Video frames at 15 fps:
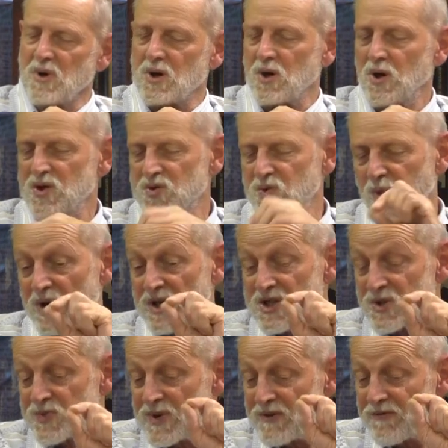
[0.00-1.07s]
Because
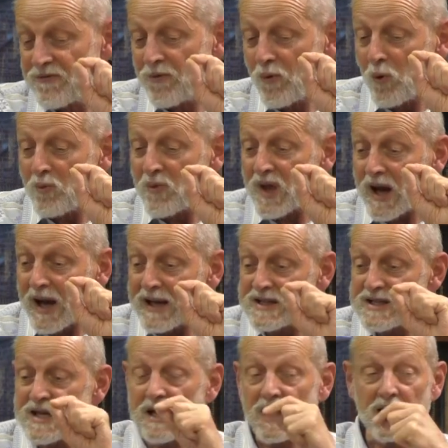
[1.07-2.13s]
once we form the
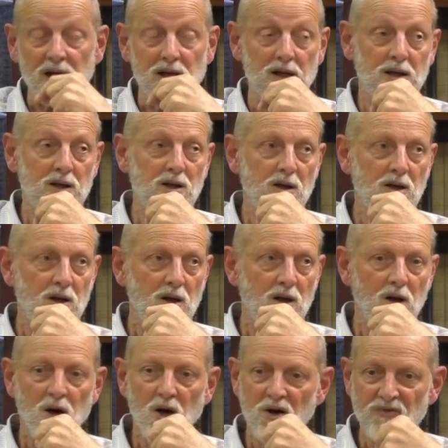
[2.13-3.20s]
idea
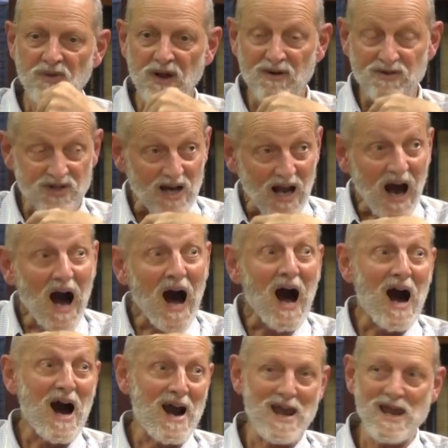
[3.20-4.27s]
of there is an
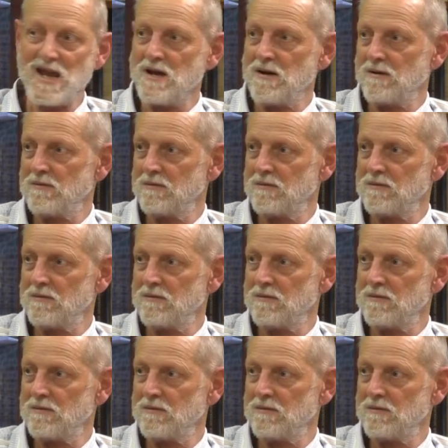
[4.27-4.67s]
I,